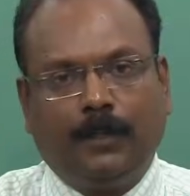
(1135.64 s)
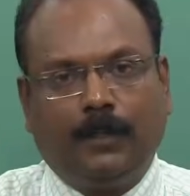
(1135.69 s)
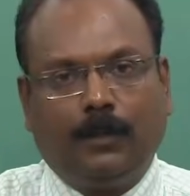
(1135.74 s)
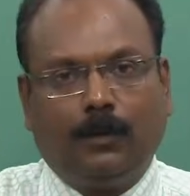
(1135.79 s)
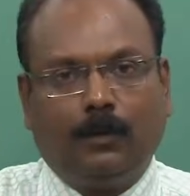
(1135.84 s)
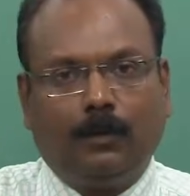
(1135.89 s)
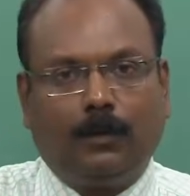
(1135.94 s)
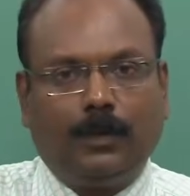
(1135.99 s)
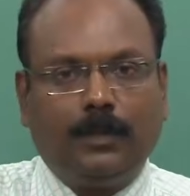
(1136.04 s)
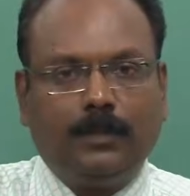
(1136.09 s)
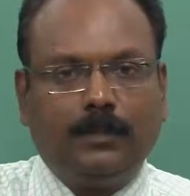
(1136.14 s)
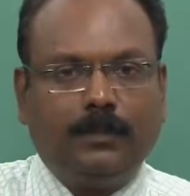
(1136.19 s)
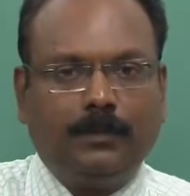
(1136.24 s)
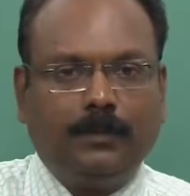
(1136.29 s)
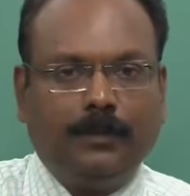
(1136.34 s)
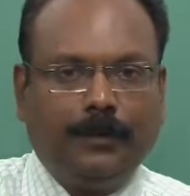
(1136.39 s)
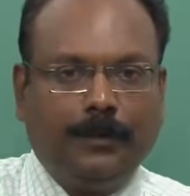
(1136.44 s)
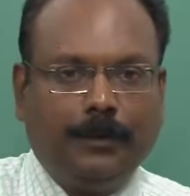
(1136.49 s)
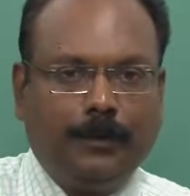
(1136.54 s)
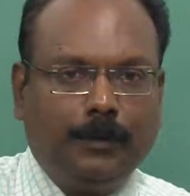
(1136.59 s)
Now, once
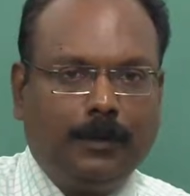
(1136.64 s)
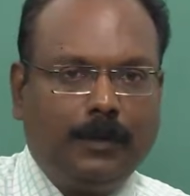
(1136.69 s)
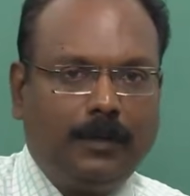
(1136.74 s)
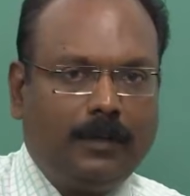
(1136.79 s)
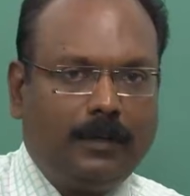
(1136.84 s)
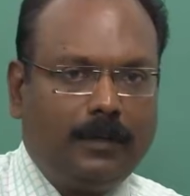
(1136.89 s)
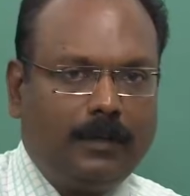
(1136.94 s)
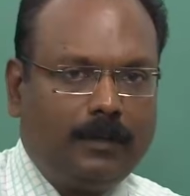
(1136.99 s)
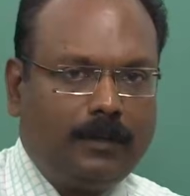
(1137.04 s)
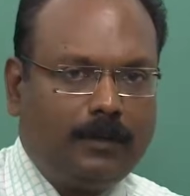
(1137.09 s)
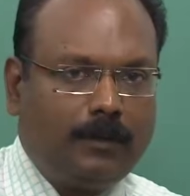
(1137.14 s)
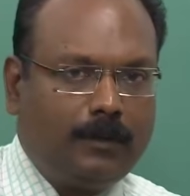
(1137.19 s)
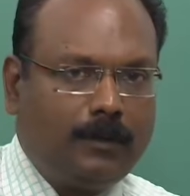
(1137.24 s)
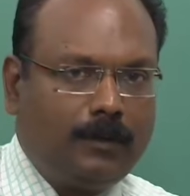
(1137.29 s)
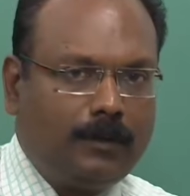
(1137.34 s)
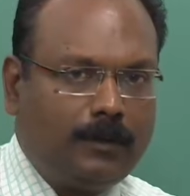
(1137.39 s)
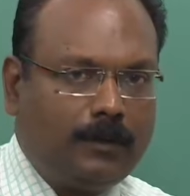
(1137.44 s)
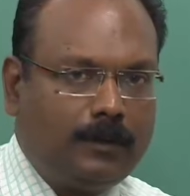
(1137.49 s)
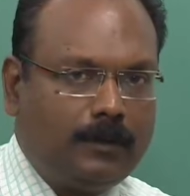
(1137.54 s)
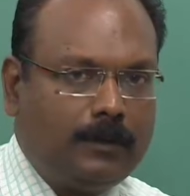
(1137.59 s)
your
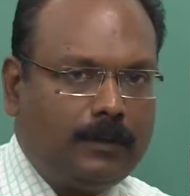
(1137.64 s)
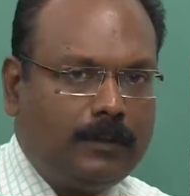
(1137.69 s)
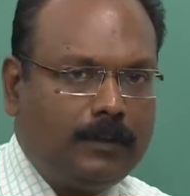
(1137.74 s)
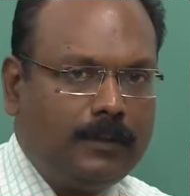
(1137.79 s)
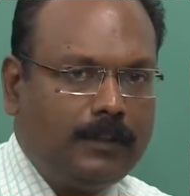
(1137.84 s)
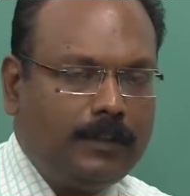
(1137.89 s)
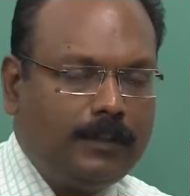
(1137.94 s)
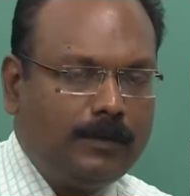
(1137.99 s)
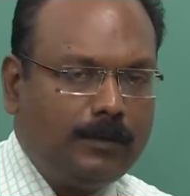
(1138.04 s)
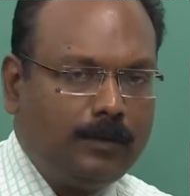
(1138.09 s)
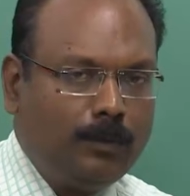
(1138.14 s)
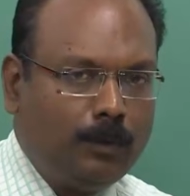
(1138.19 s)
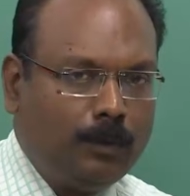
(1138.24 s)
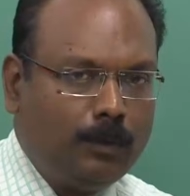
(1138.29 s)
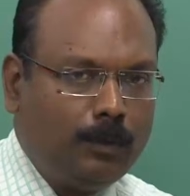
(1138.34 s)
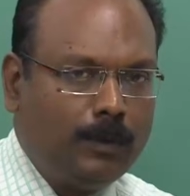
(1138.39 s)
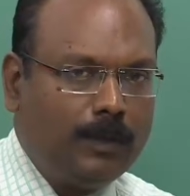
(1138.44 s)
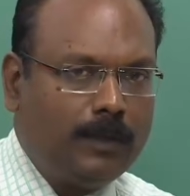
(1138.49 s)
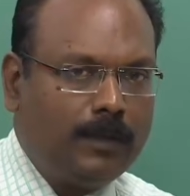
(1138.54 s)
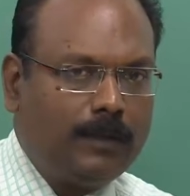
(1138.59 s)
turn is
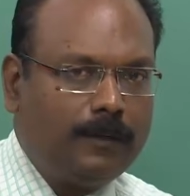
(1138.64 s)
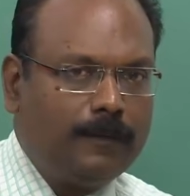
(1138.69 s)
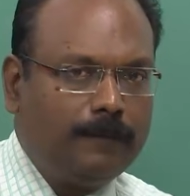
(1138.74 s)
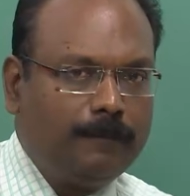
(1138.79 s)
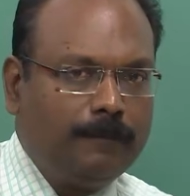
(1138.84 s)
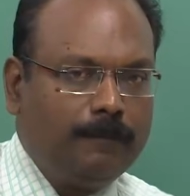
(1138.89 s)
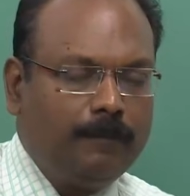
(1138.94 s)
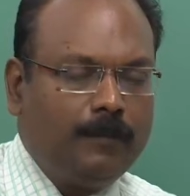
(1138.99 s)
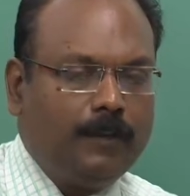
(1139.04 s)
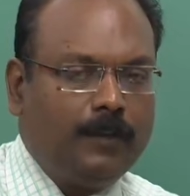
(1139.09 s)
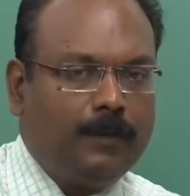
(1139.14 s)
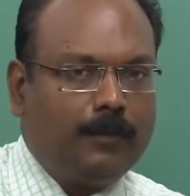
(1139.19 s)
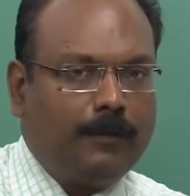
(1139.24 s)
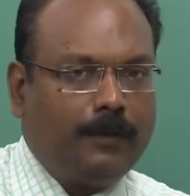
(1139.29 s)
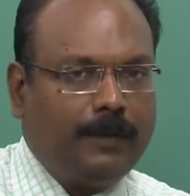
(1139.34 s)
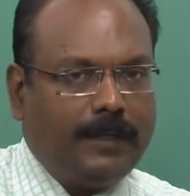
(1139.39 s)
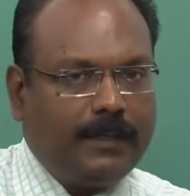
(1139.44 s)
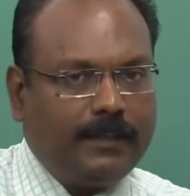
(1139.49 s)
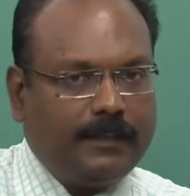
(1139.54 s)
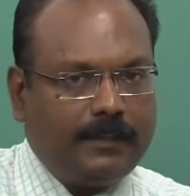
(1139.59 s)
over, so
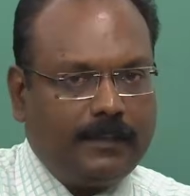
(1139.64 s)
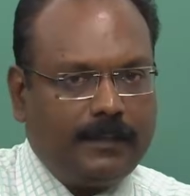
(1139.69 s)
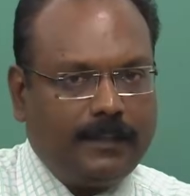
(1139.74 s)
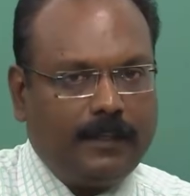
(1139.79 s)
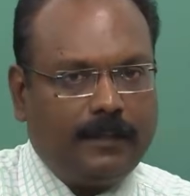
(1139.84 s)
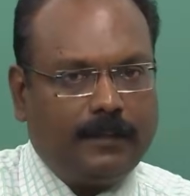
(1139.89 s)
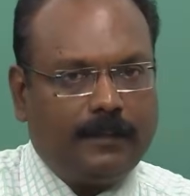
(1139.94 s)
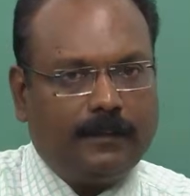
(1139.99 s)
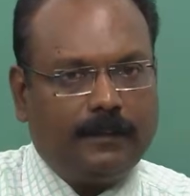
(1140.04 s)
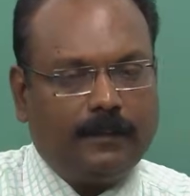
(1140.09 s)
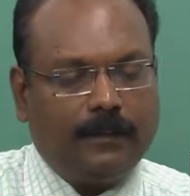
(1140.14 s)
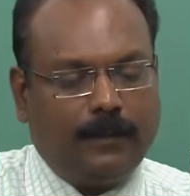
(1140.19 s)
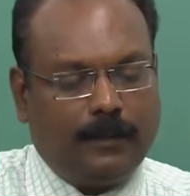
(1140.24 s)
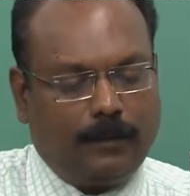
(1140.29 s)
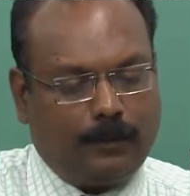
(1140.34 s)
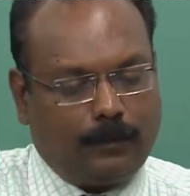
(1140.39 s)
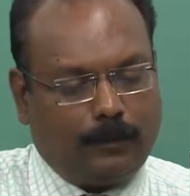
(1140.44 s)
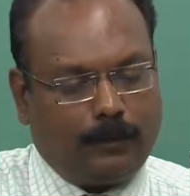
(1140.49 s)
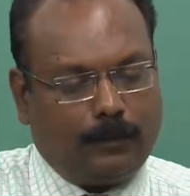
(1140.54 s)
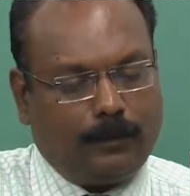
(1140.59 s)
you can say,
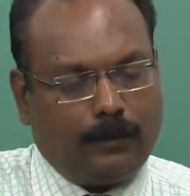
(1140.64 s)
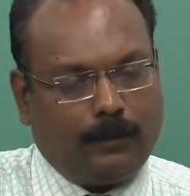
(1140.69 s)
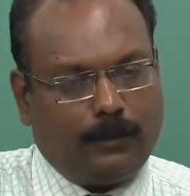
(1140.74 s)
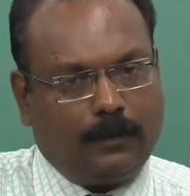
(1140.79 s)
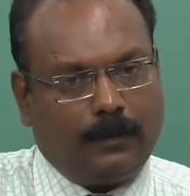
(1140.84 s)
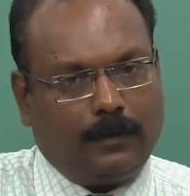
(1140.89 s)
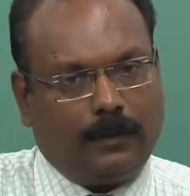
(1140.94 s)
so